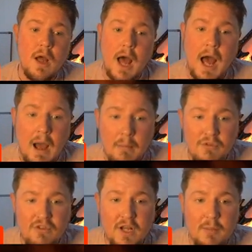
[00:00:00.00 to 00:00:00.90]
I'm
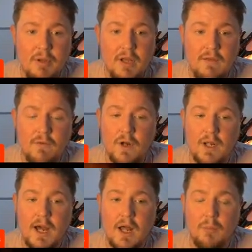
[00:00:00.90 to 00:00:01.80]
still a believer in
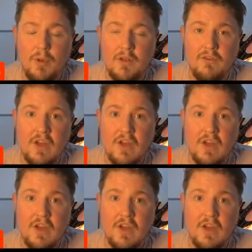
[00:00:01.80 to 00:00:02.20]
Kyle Pitts.